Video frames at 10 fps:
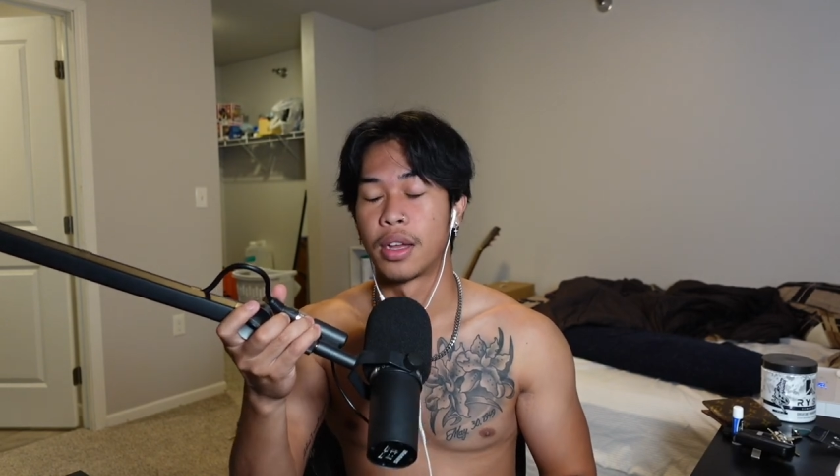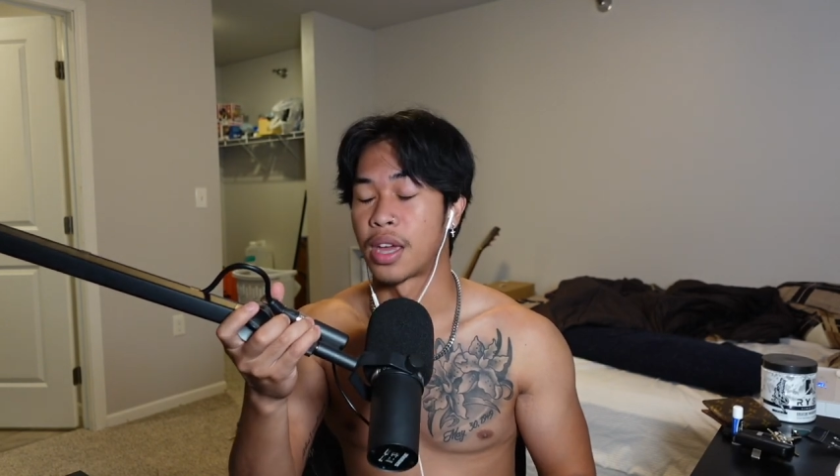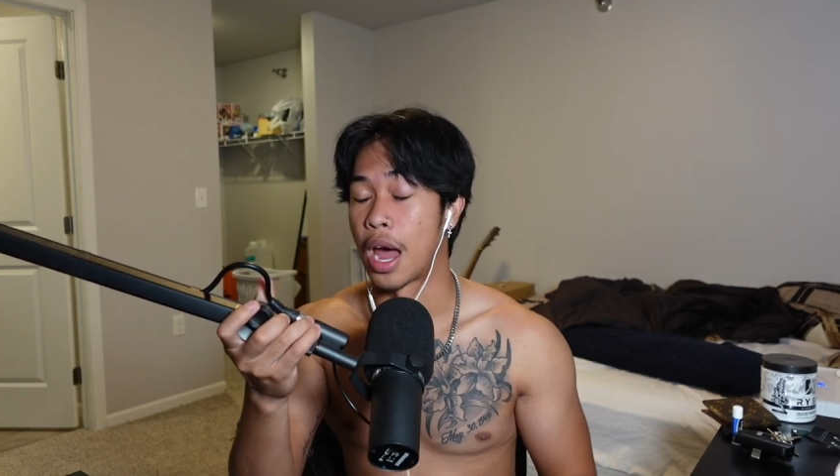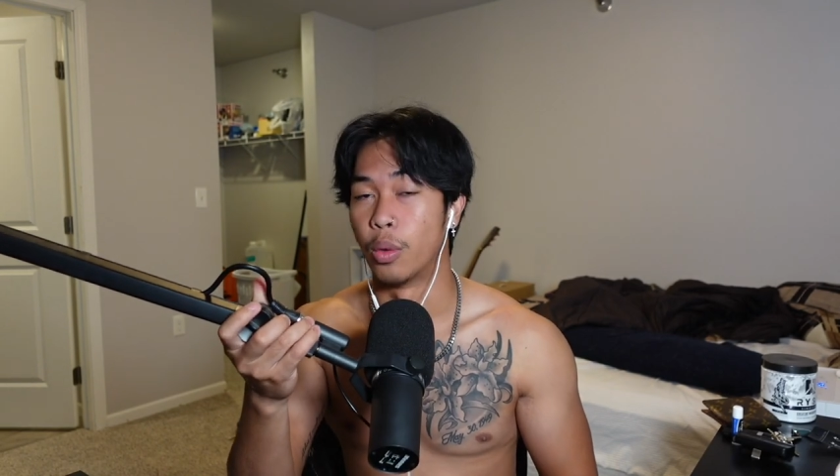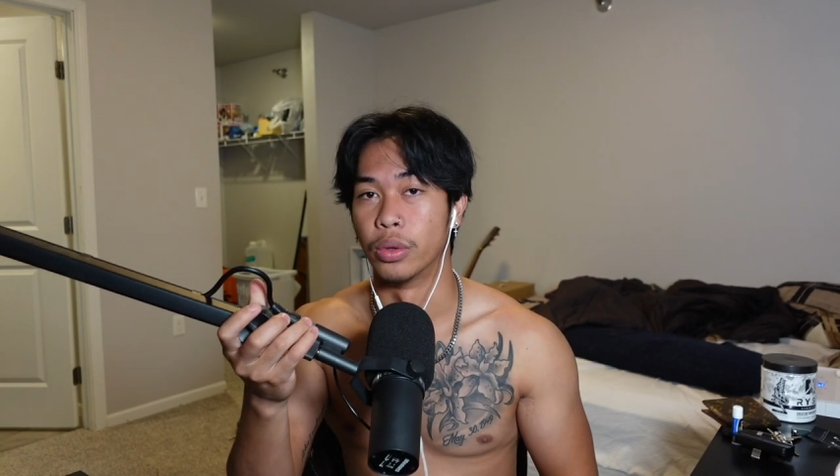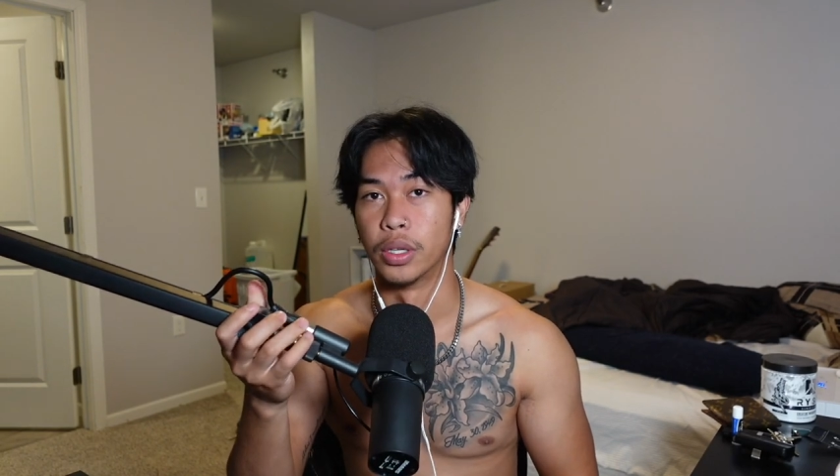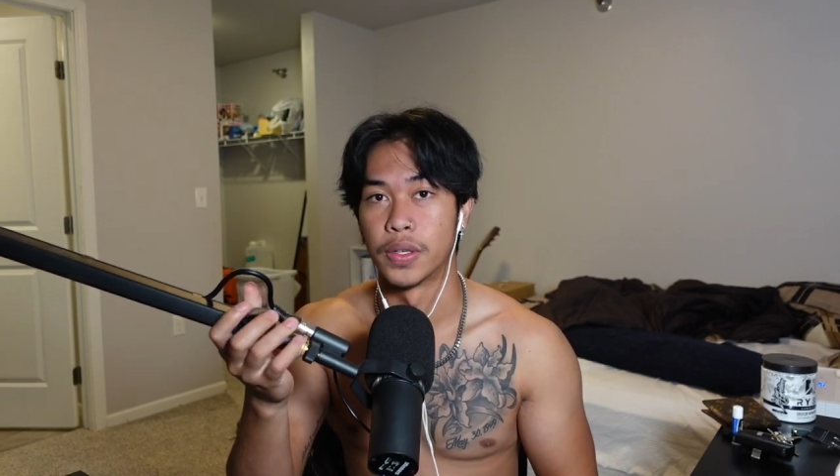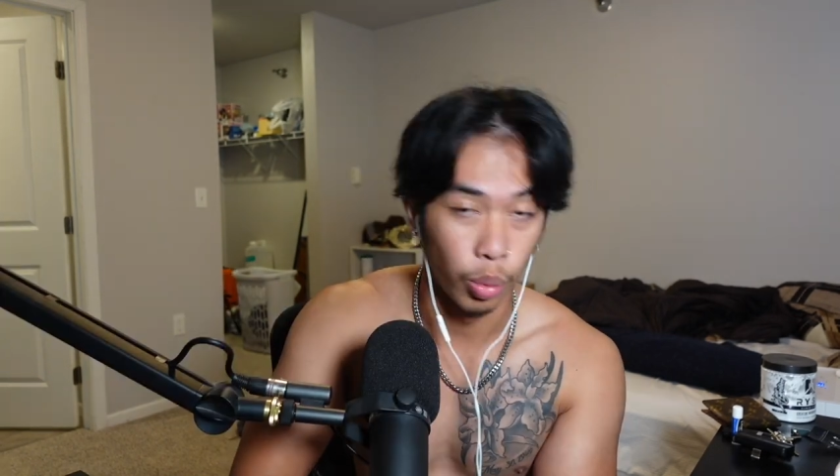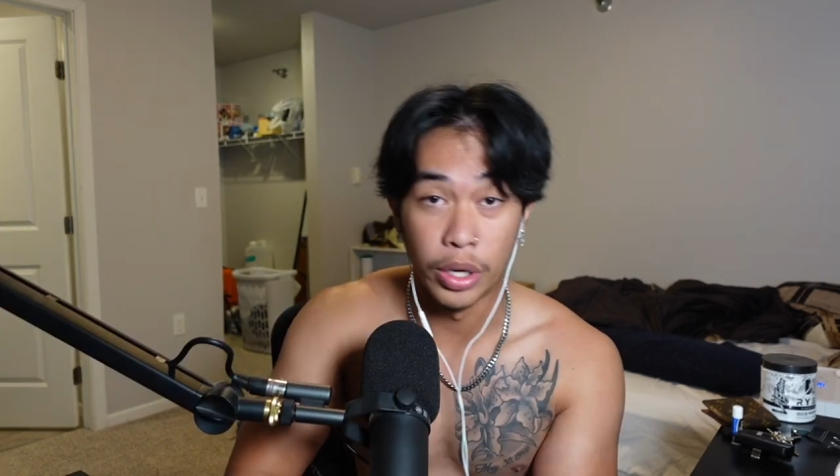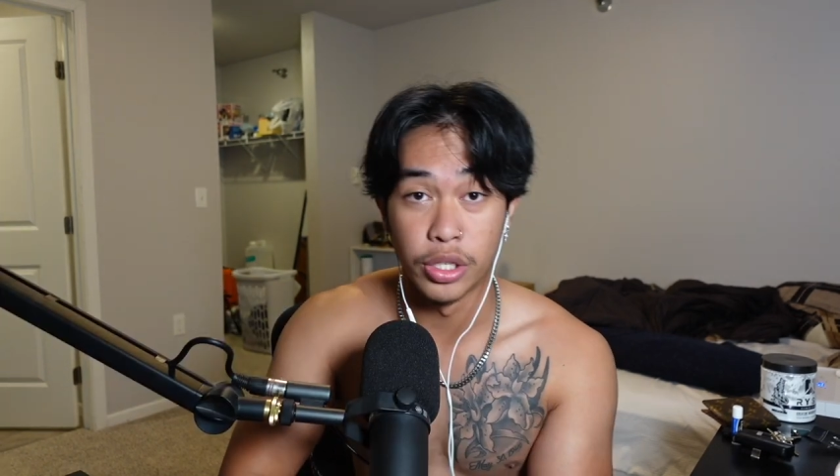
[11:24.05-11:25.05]

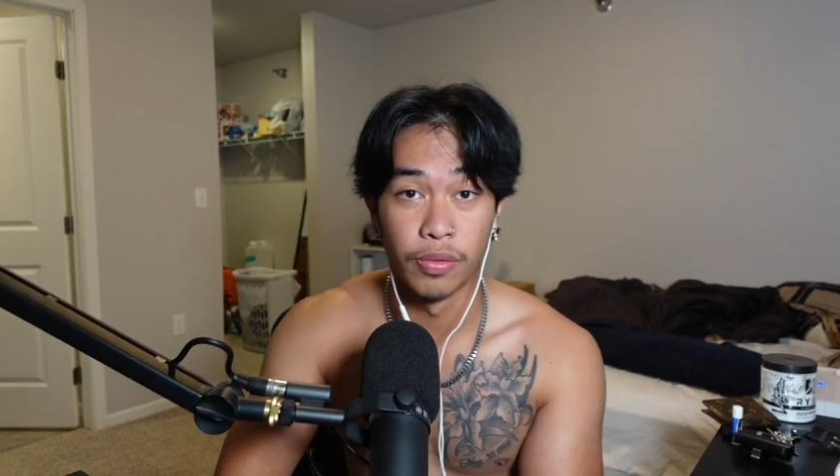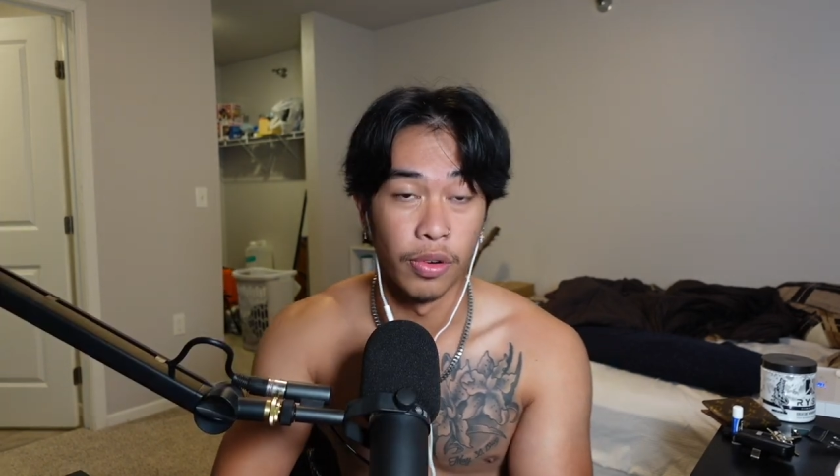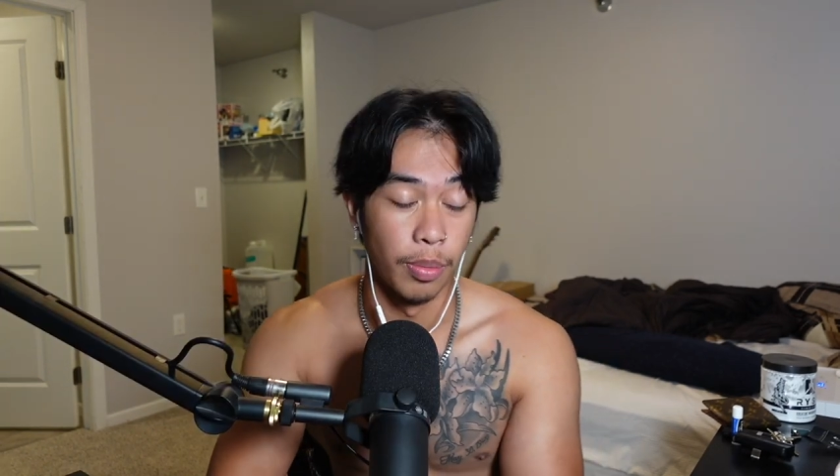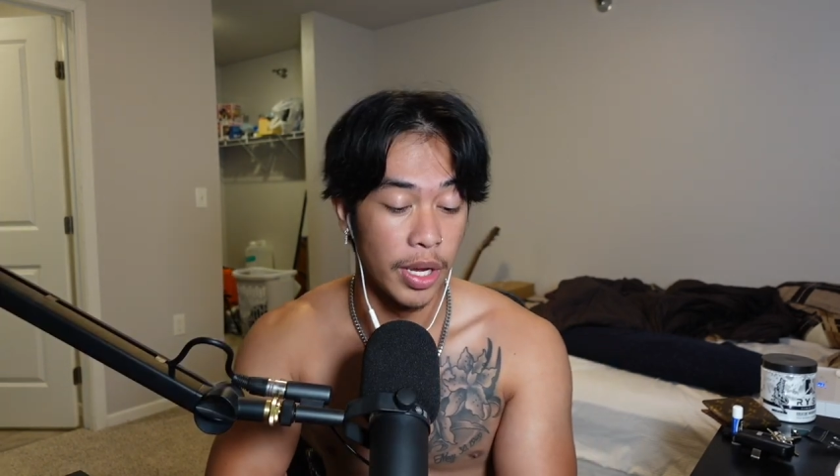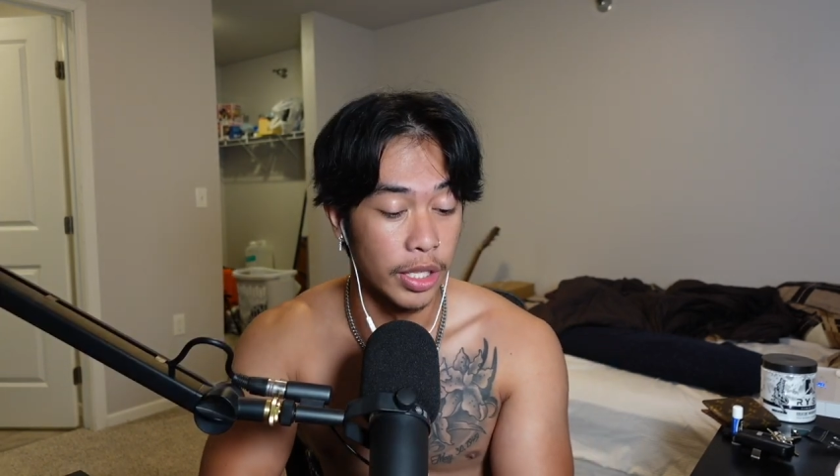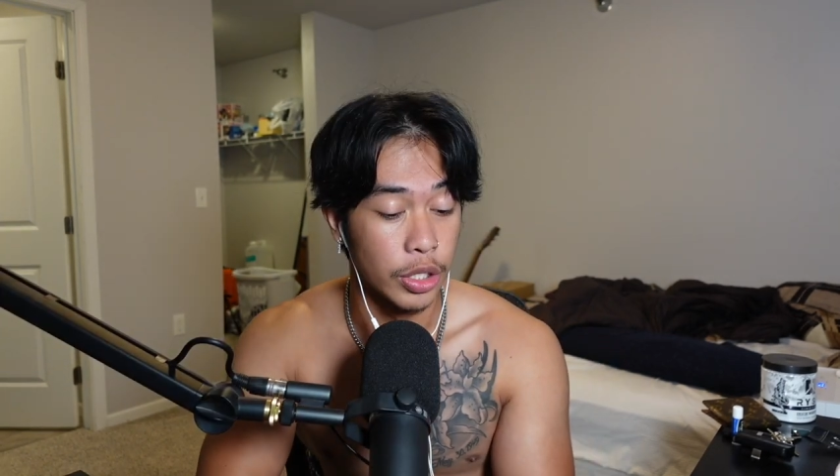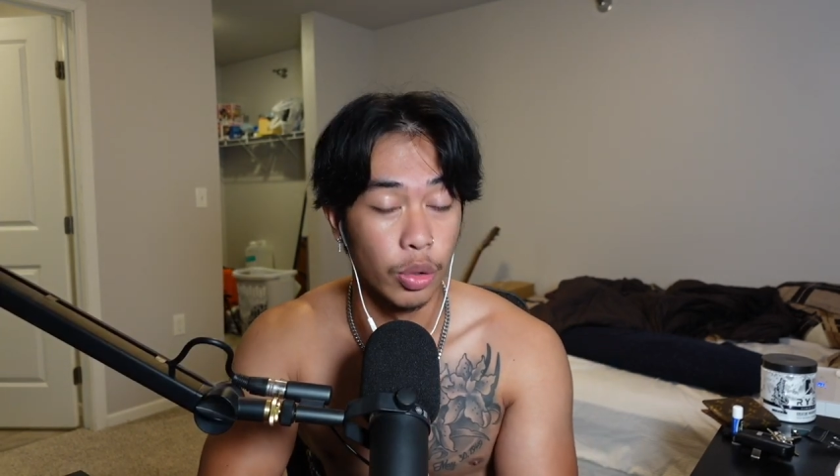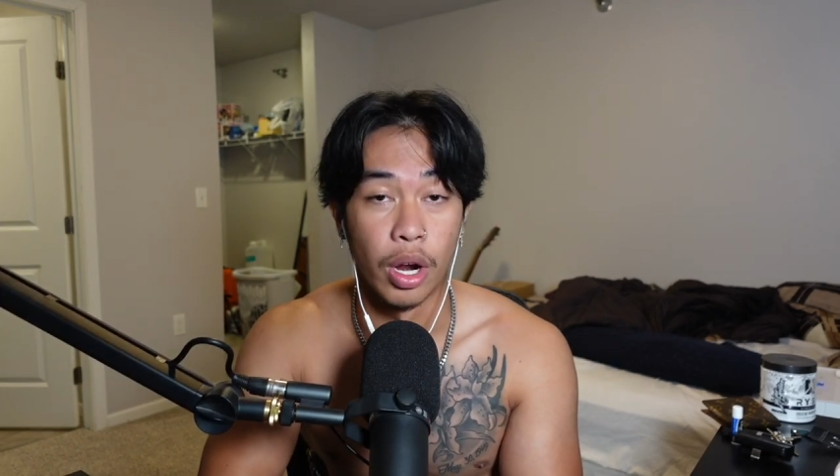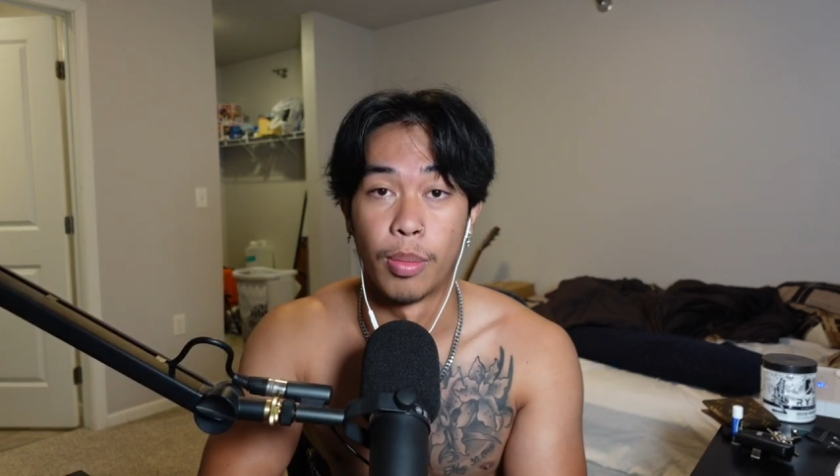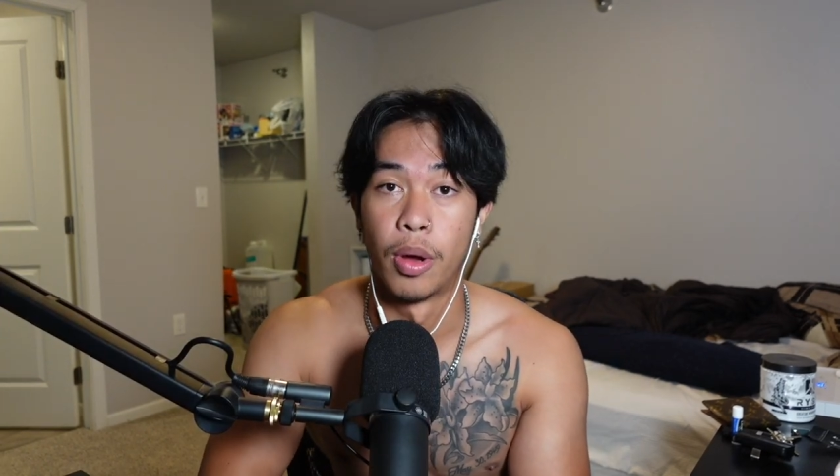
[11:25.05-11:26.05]
countless, ranging from
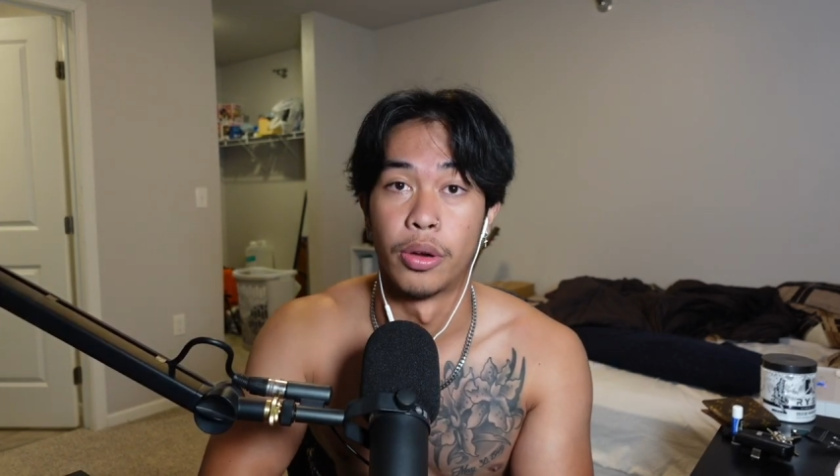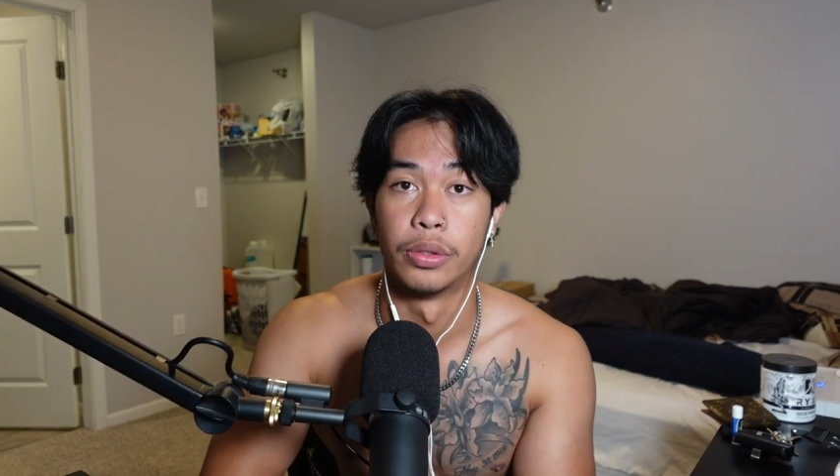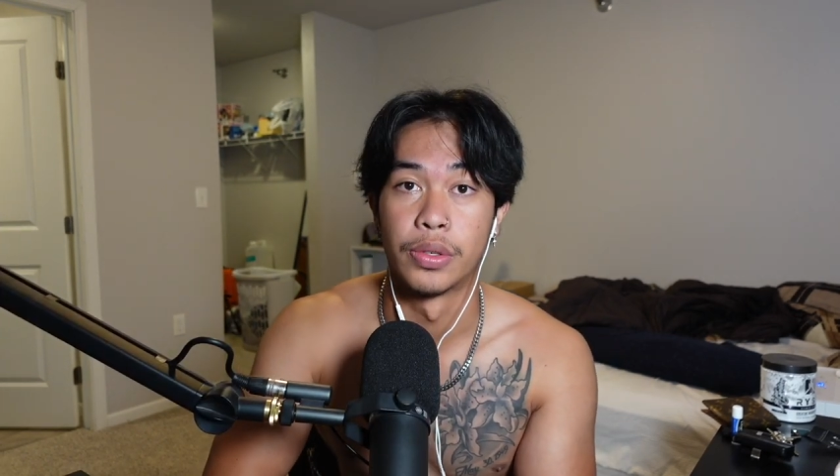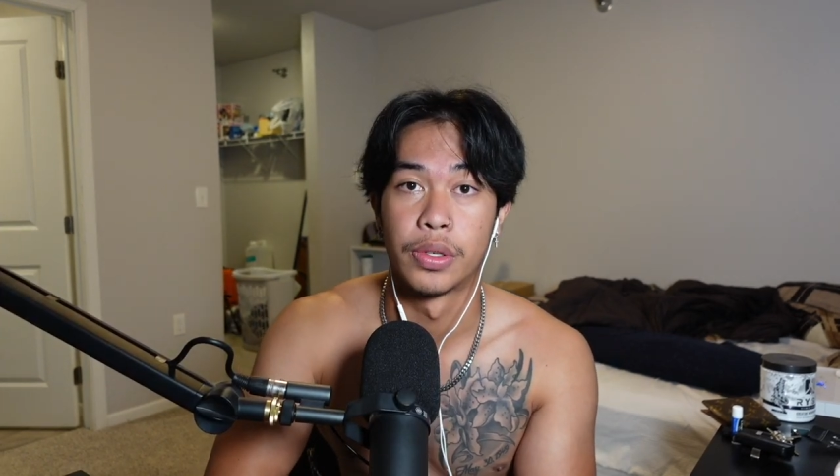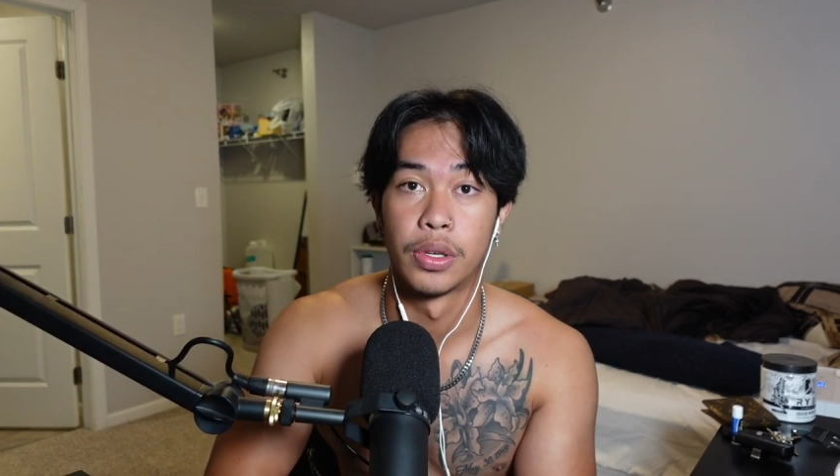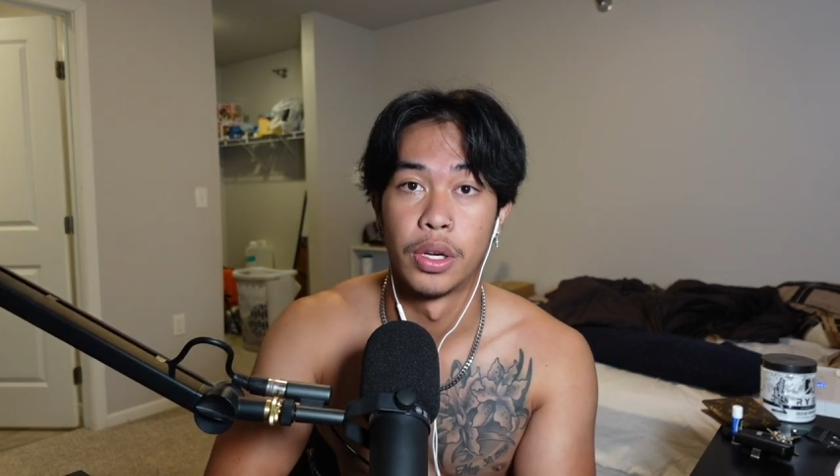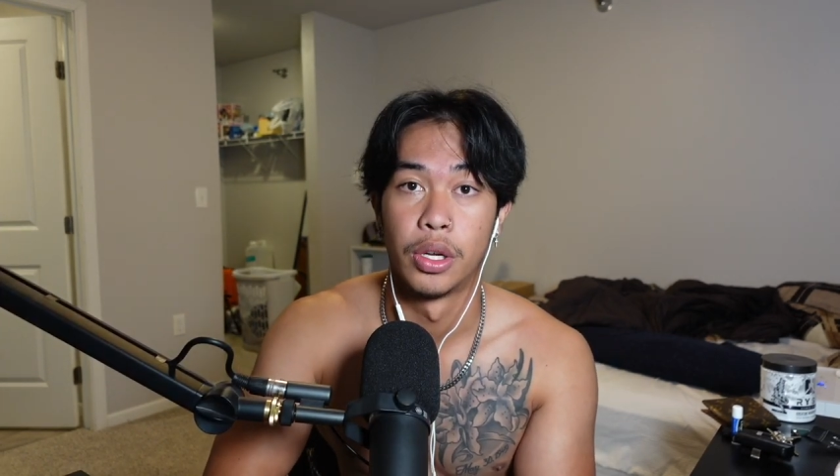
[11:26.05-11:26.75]
Instagram models